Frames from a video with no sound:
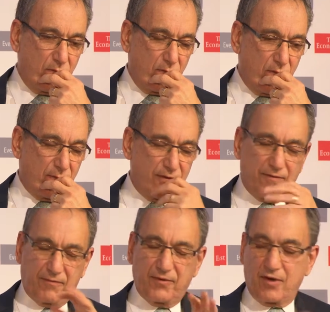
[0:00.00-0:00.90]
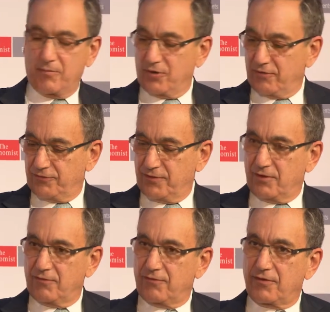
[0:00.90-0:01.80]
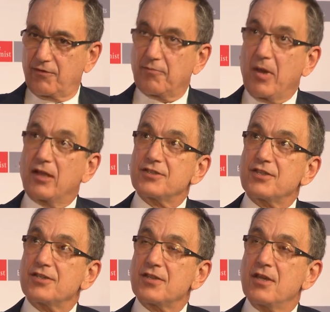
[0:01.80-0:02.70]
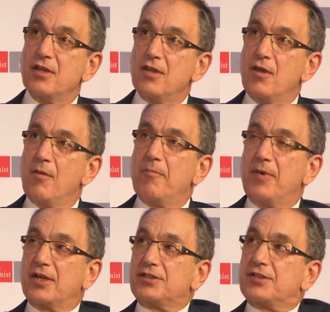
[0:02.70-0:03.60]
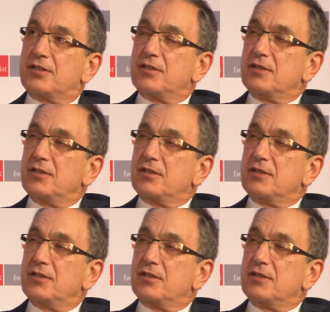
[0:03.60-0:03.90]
well, a number of policies. But